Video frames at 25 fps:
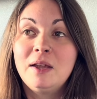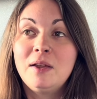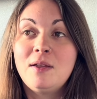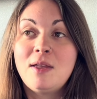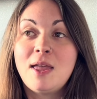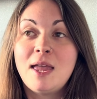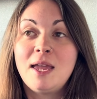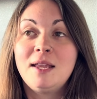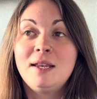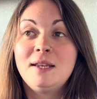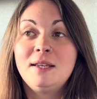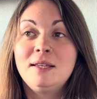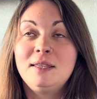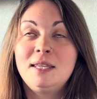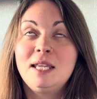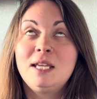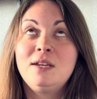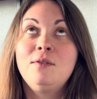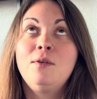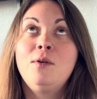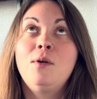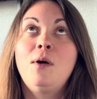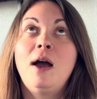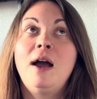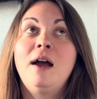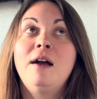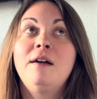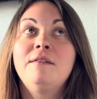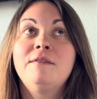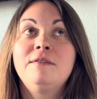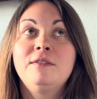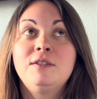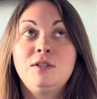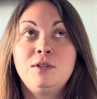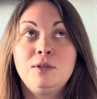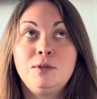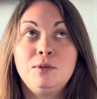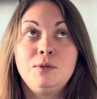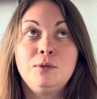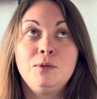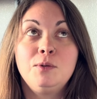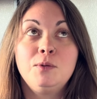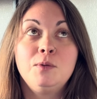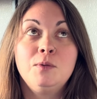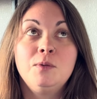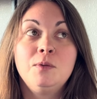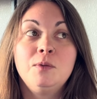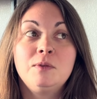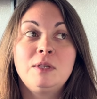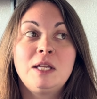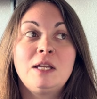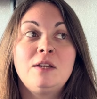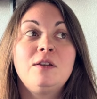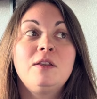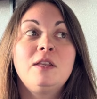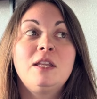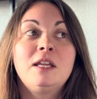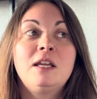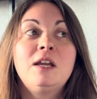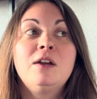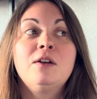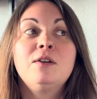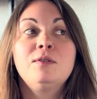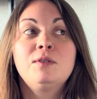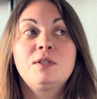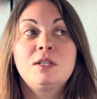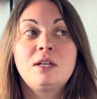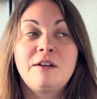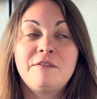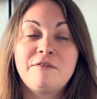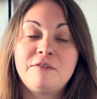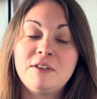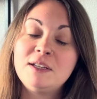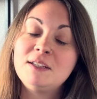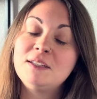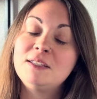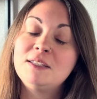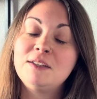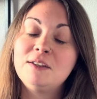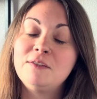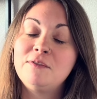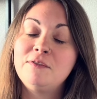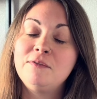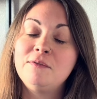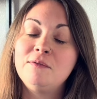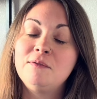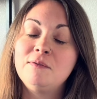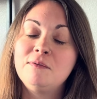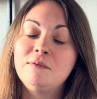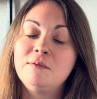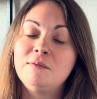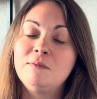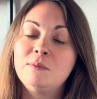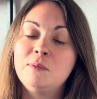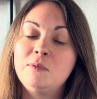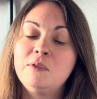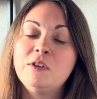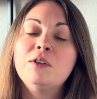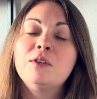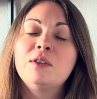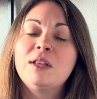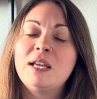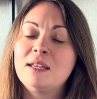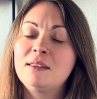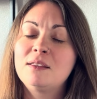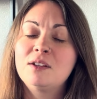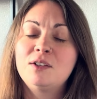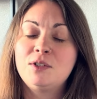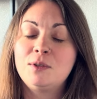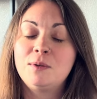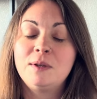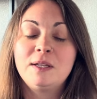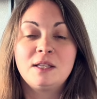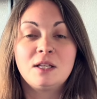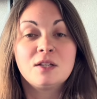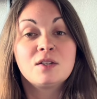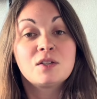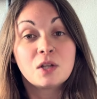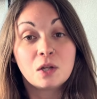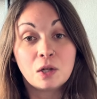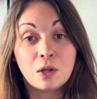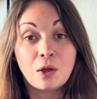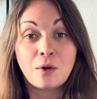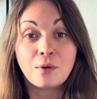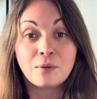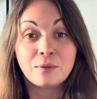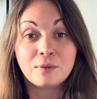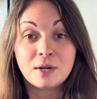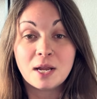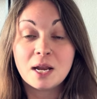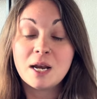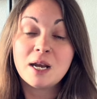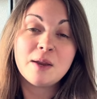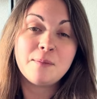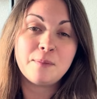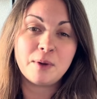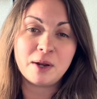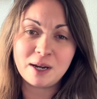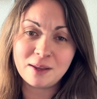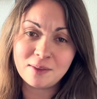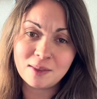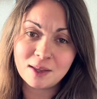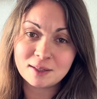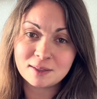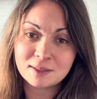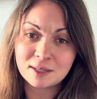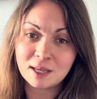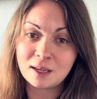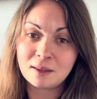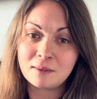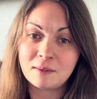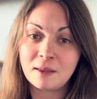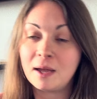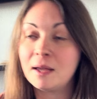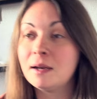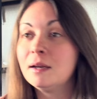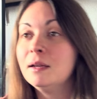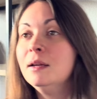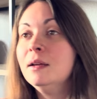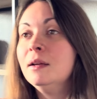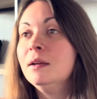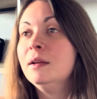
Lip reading: and they don't have to, the hero is not faced to feel like they're doing this alone. Anybody that's like that.